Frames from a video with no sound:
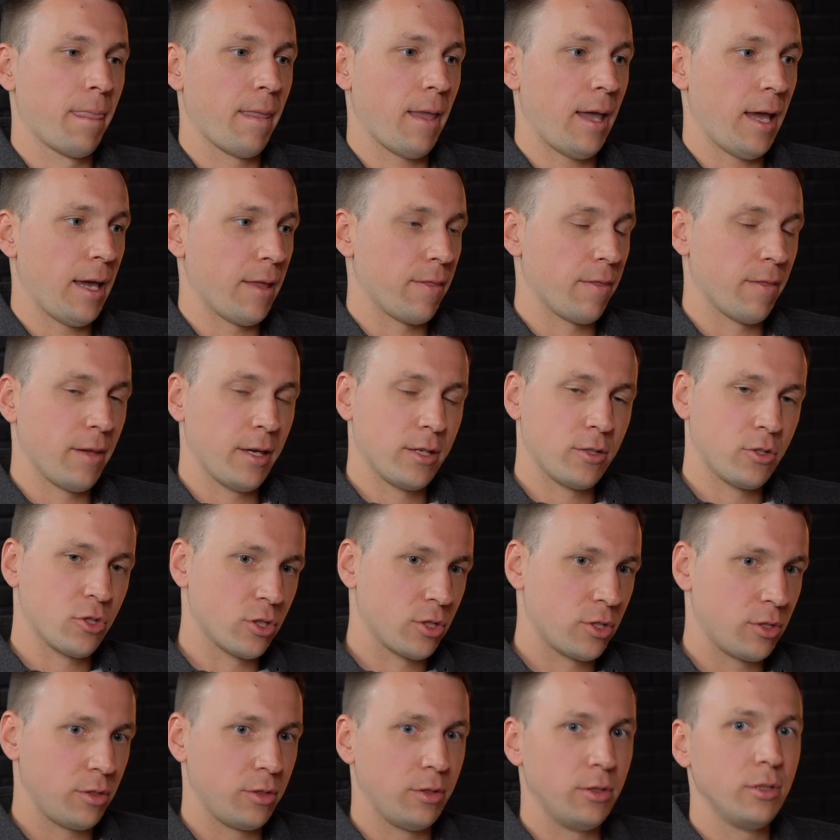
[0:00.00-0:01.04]
and then
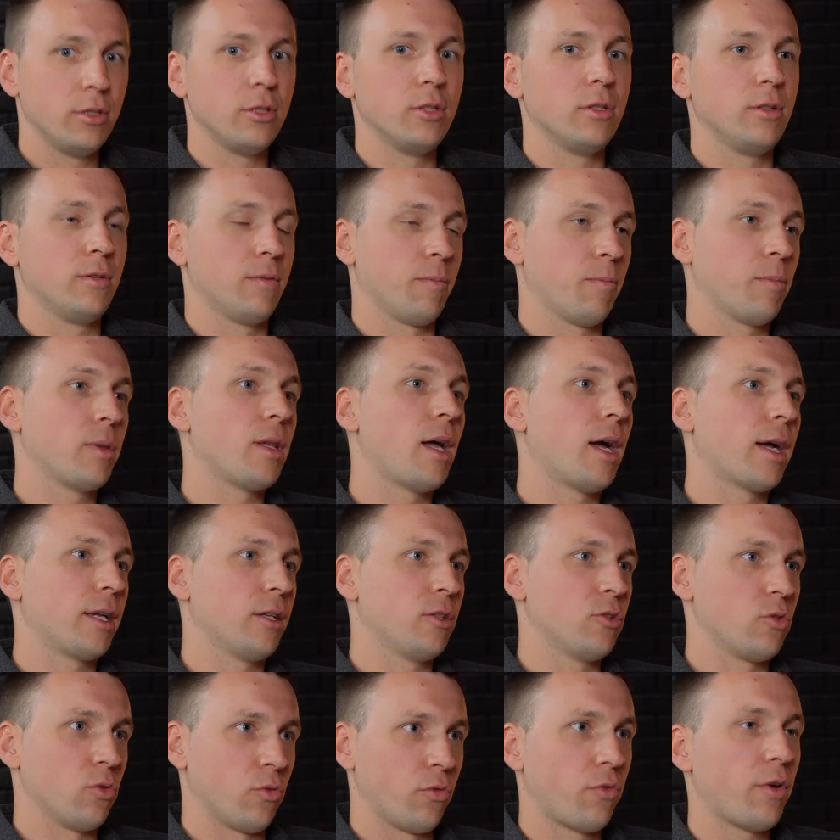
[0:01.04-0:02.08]
just plug
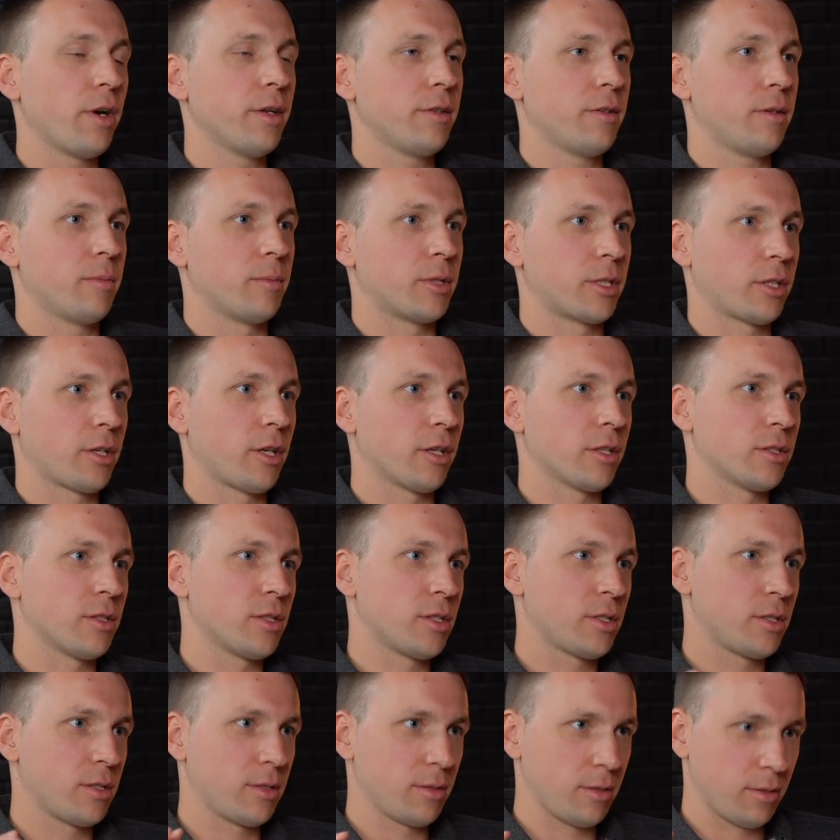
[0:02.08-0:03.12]
into Finery
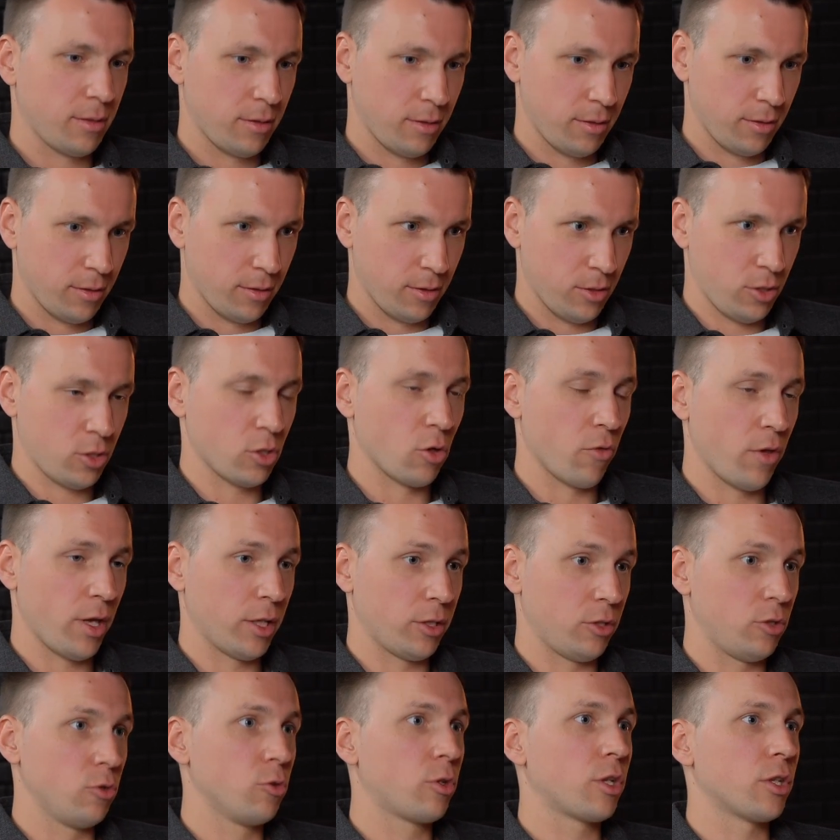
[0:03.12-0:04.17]
Markets so
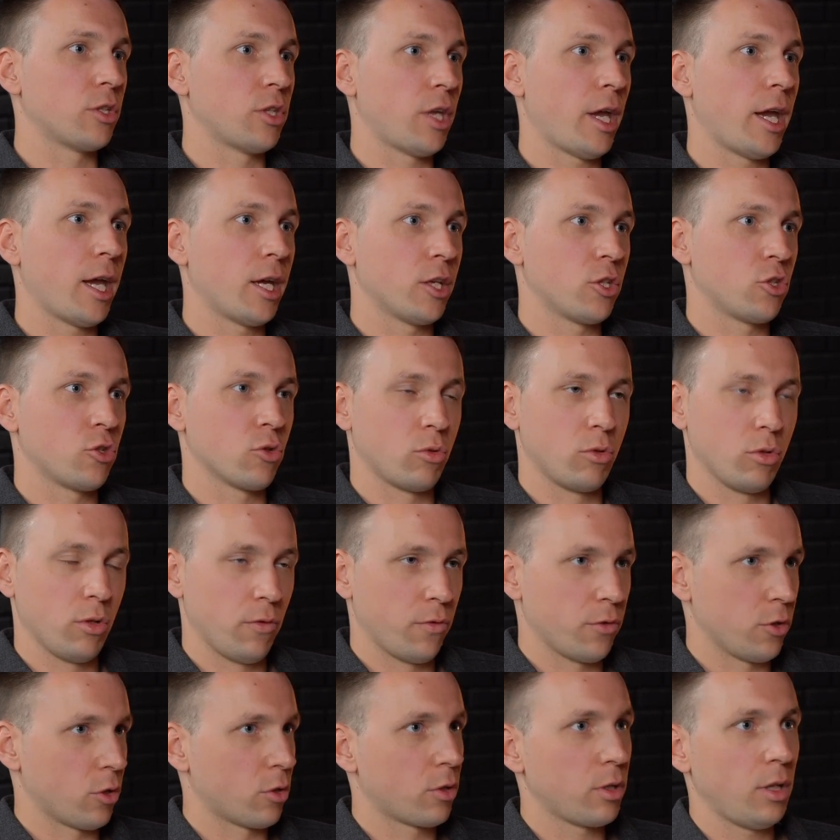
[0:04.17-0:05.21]
that you can hedge all
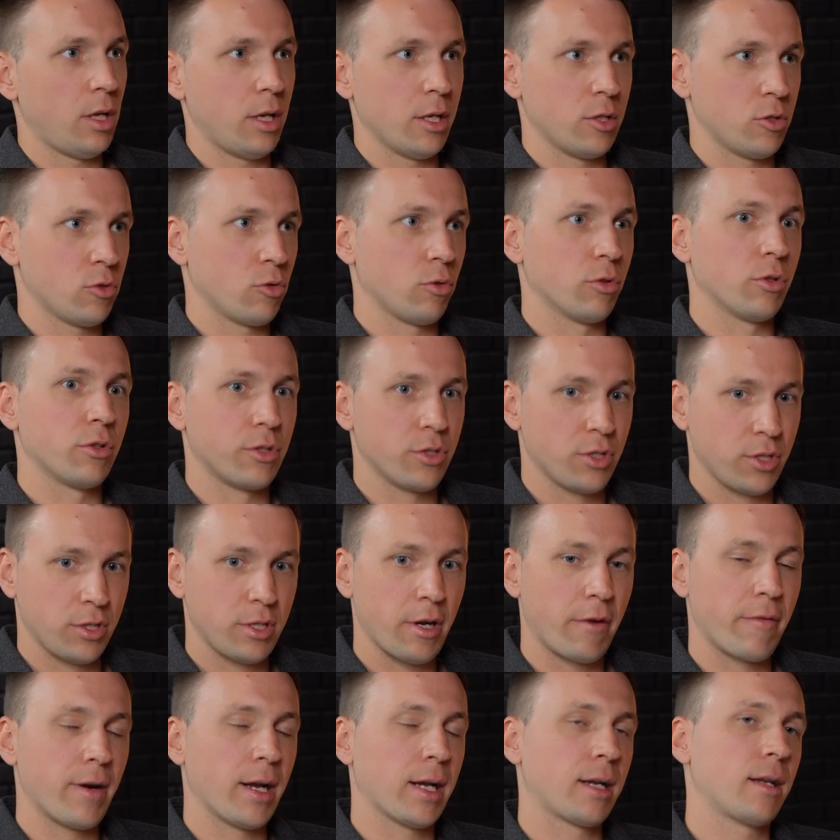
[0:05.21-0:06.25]
of your clients' orders
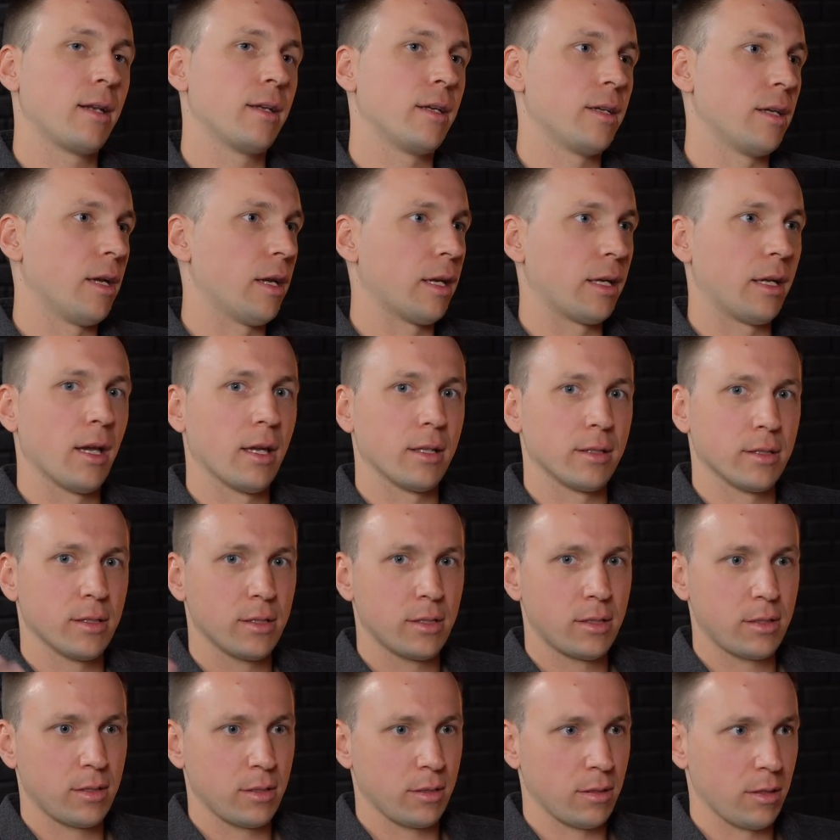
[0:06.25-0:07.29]
directly
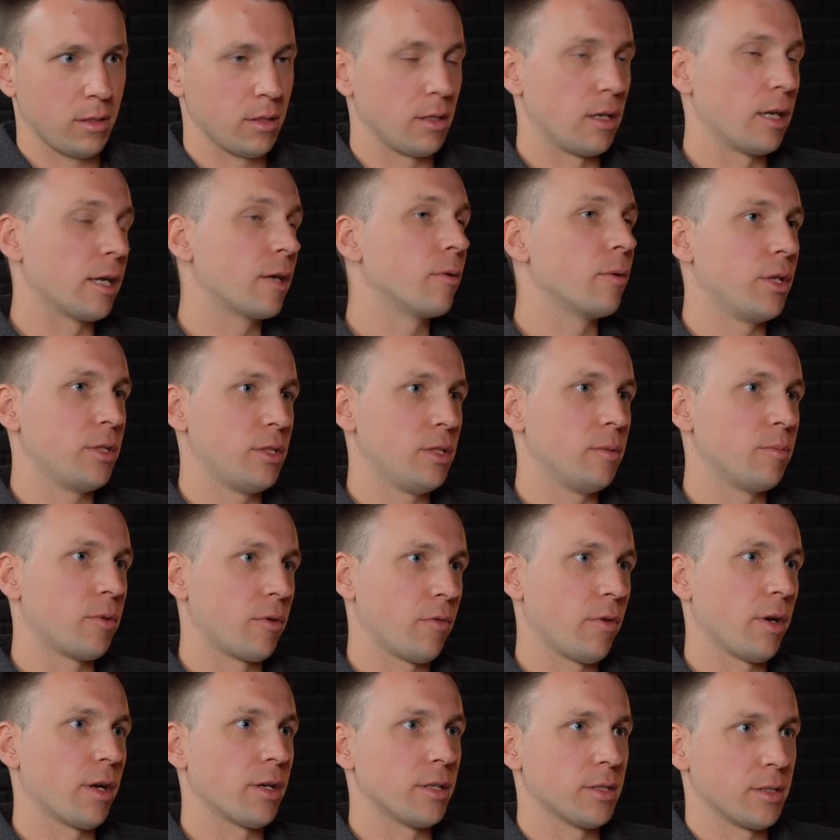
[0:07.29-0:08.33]
against the liquidity
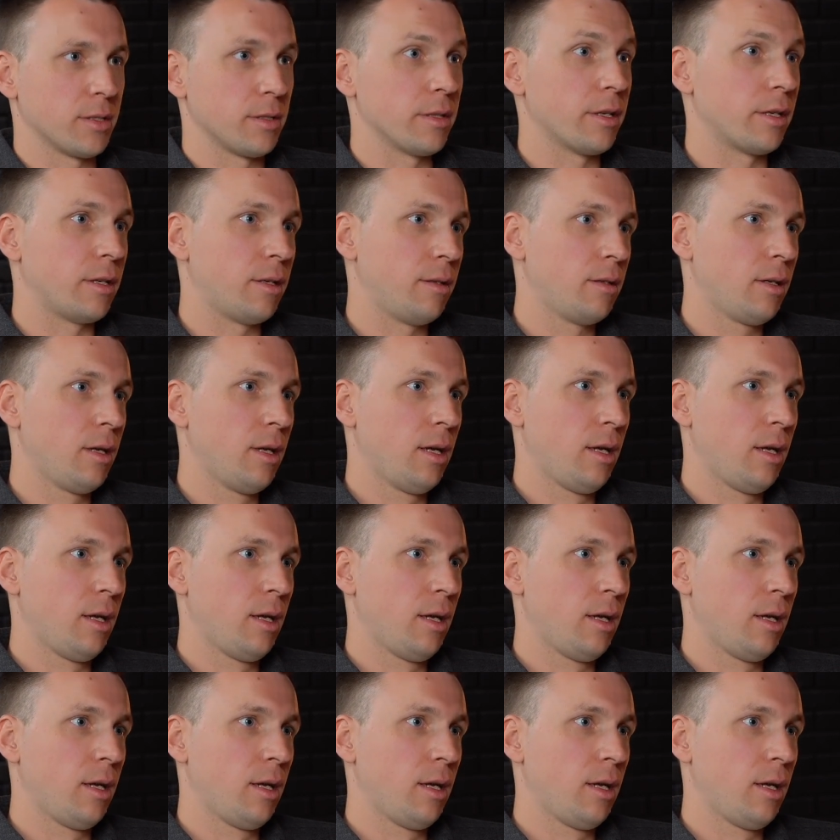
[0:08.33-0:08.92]
providers there.